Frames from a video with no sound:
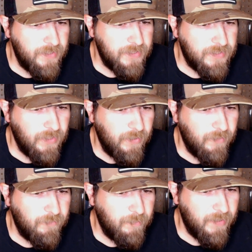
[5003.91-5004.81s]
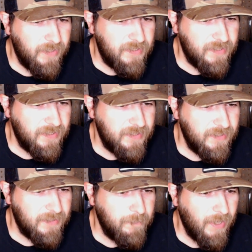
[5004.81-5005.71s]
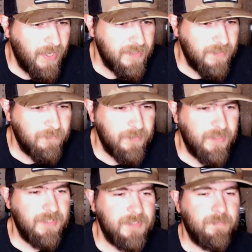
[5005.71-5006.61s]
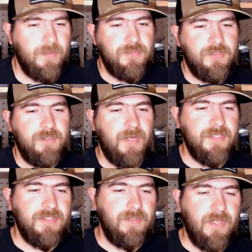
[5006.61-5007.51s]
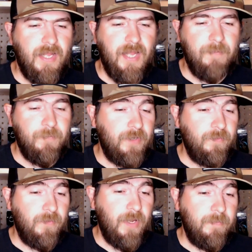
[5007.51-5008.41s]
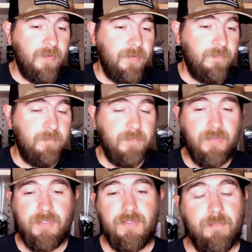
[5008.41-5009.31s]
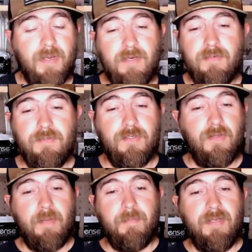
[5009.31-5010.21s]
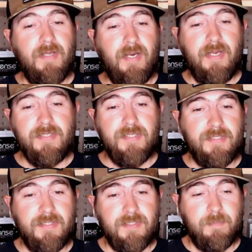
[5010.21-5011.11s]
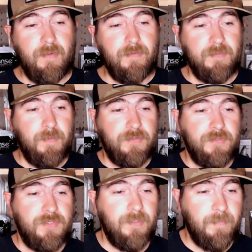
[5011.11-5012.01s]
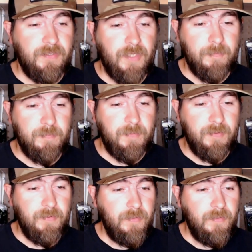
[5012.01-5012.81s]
He's a turd for being Sixth Sense biased after getting sponsorship. I still like, I'm, I'm going to like Mil Milliken. You may, do you like me? I got a Sixth Sense sp sponsorship, my top spinner.